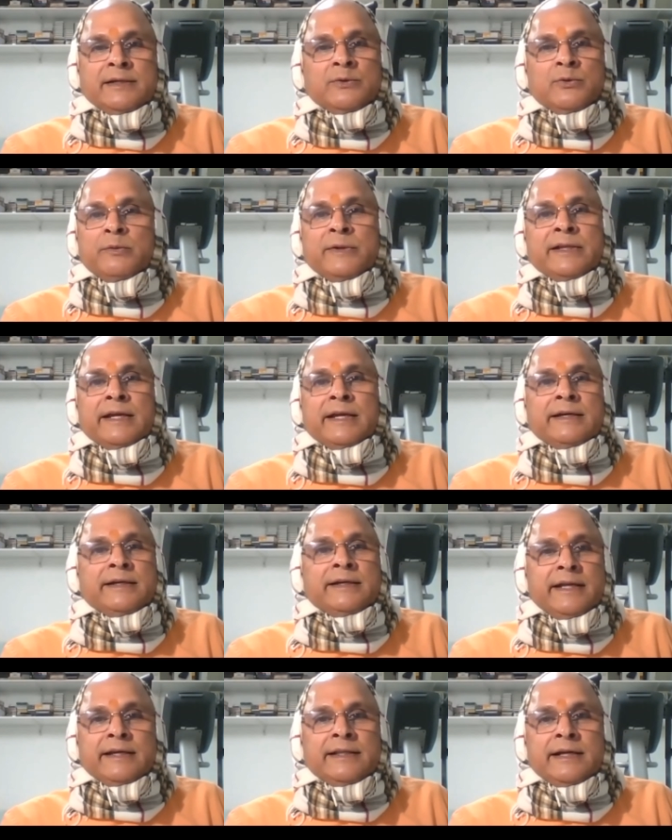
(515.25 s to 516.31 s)
Nobody can
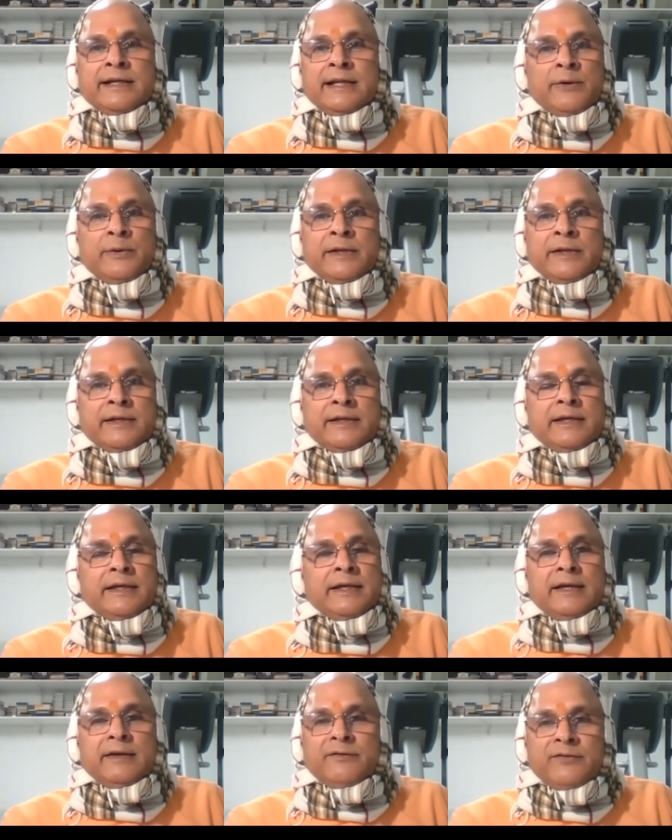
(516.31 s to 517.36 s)
take that away
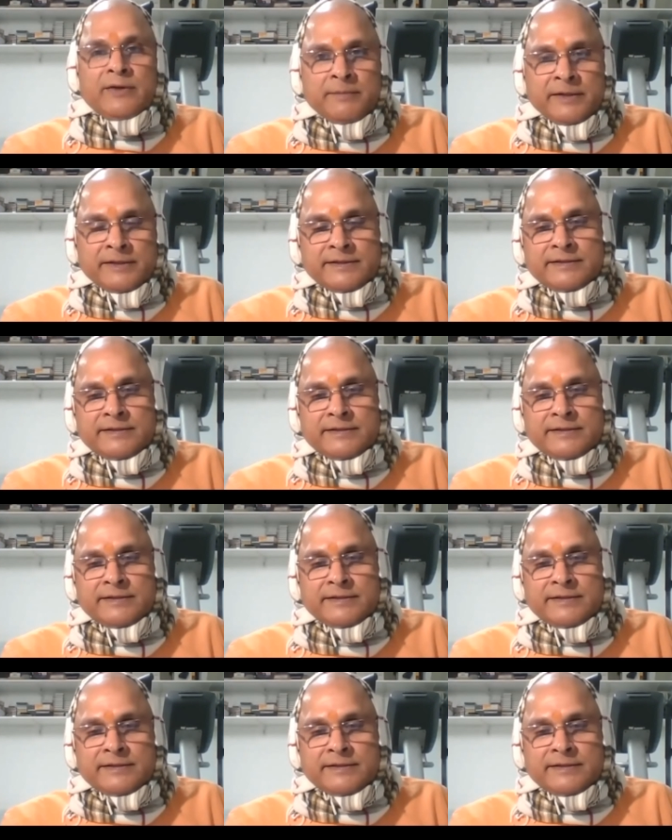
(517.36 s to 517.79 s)
from us.